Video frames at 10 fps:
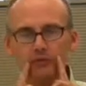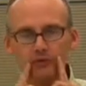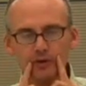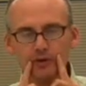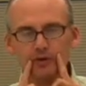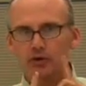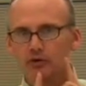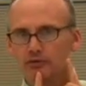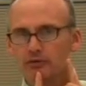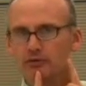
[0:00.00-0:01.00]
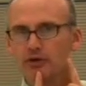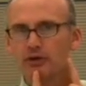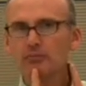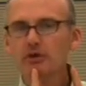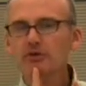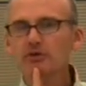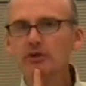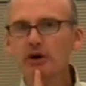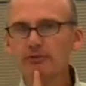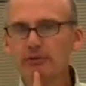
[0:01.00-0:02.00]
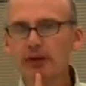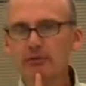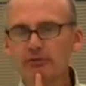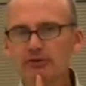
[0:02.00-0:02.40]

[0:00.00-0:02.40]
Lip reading: Firm corners, firm chin, but soft lips.